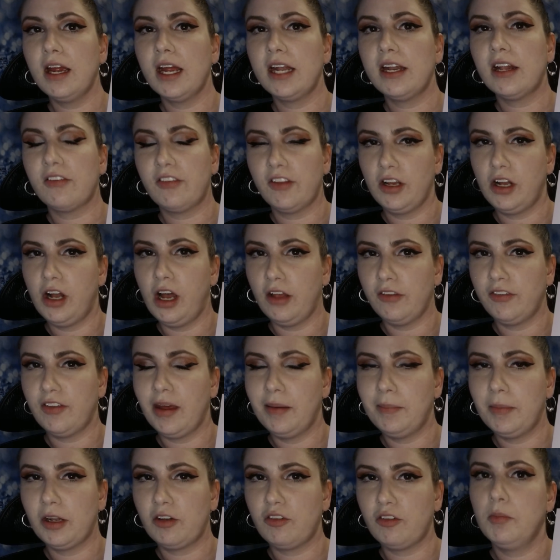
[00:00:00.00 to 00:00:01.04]
It doesn't cost
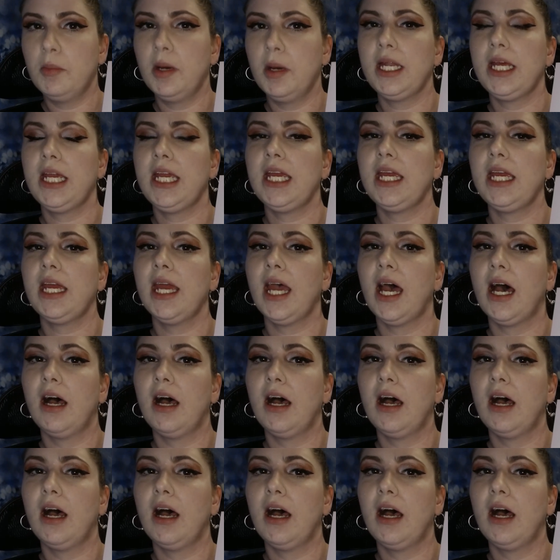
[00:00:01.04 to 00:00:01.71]
that much money.